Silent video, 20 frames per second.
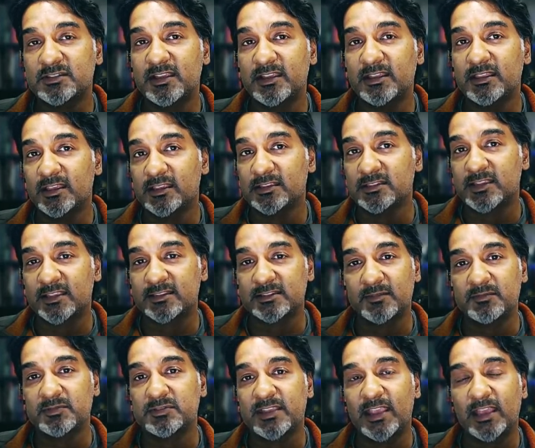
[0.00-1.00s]
this as
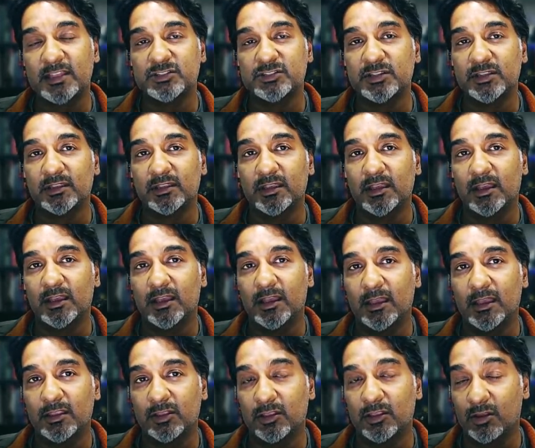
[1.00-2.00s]
I'm sketching, uh,
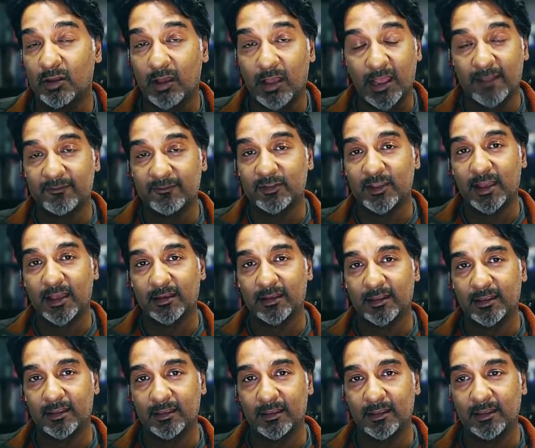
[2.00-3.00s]
you know, I've got
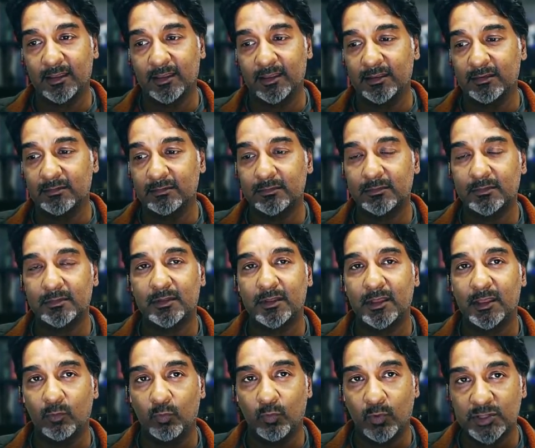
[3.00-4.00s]
a
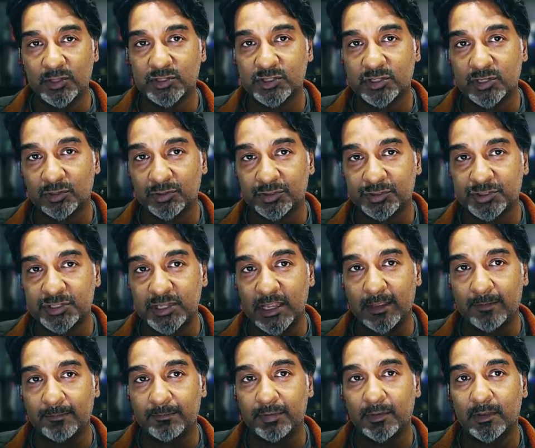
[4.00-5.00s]
a windshield
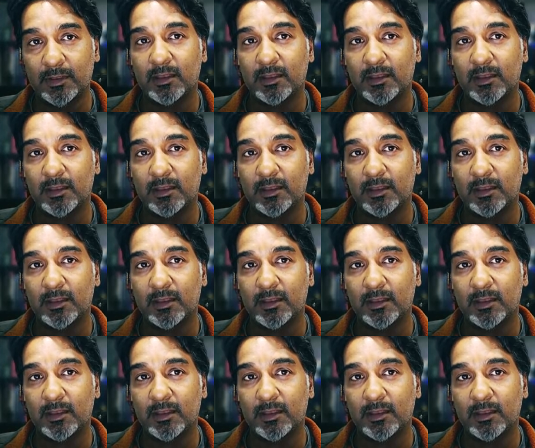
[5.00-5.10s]
shape.